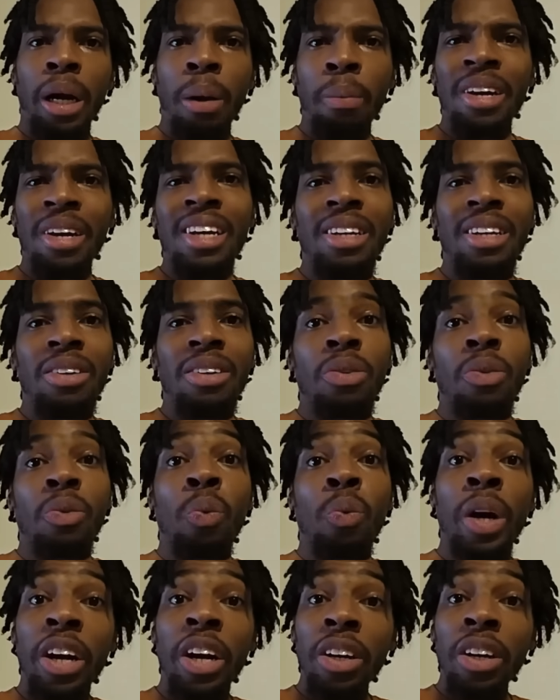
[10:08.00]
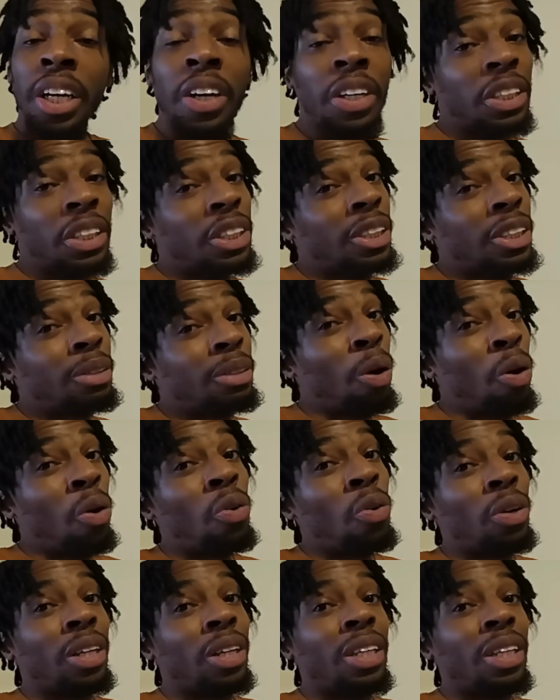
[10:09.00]
I mean, where there is
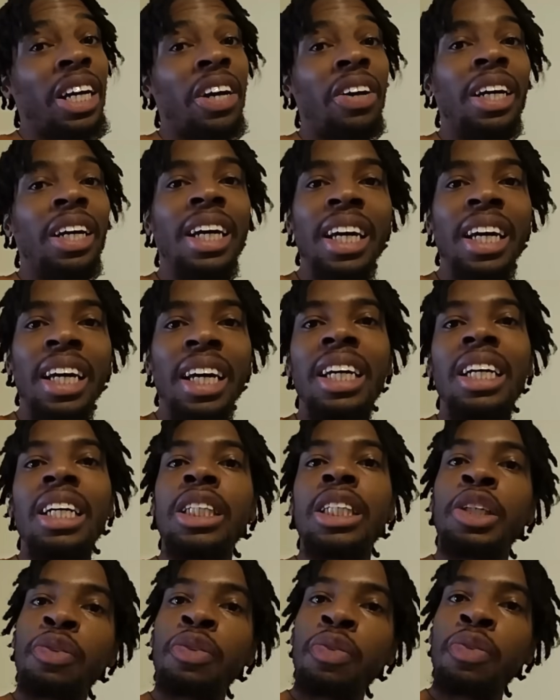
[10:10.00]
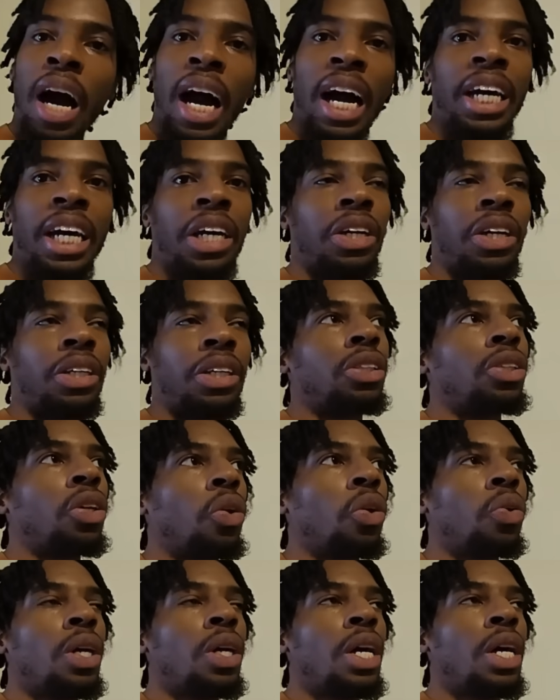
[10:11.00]
smoke, there is fire.
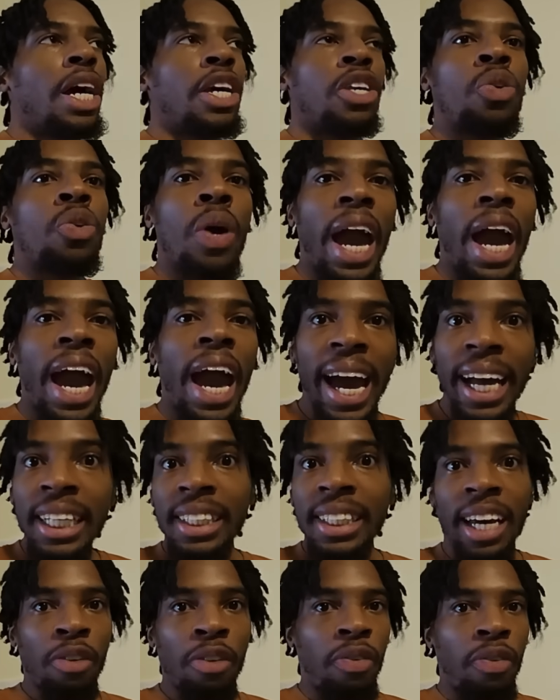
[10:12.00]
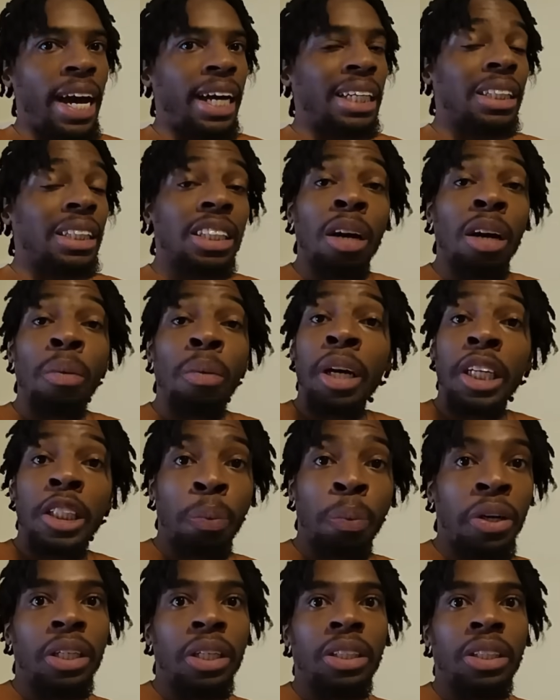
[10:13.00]
So you had to have had some
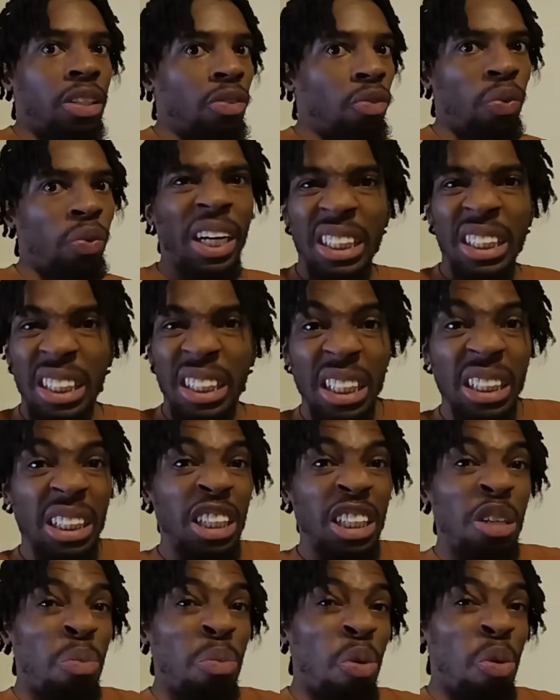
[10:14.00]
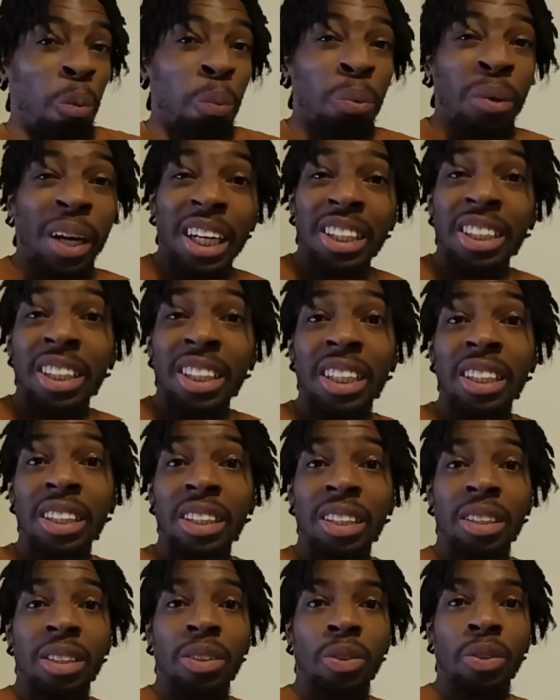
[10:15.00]
experiences of racism or
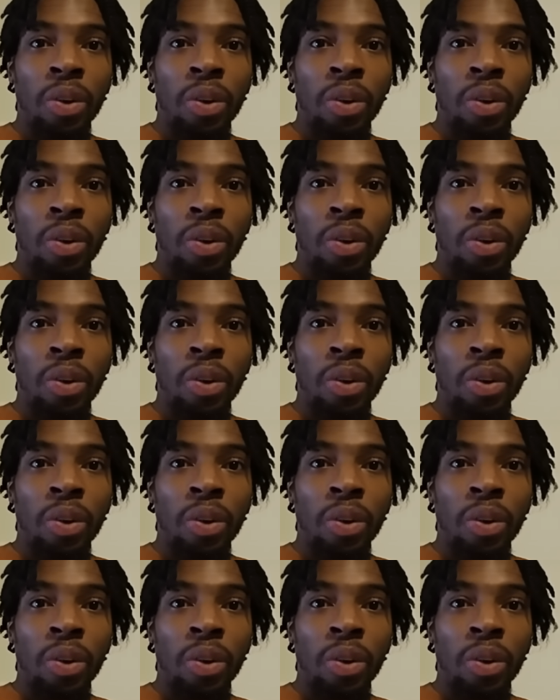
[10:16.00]
prejudice,